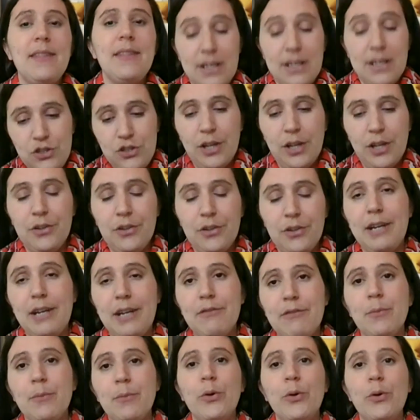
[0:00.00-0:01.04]
then children
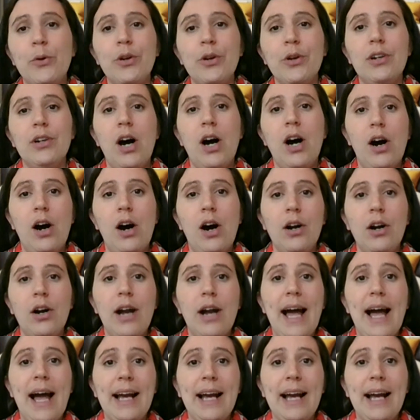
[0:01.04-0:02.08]
even more
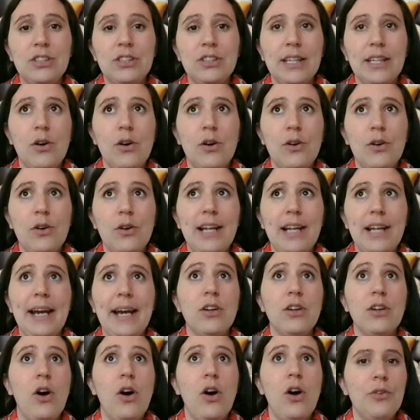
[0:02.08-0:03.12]
are actually
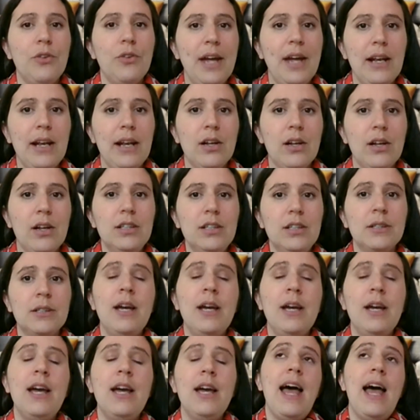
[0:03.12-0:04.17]
online all day long.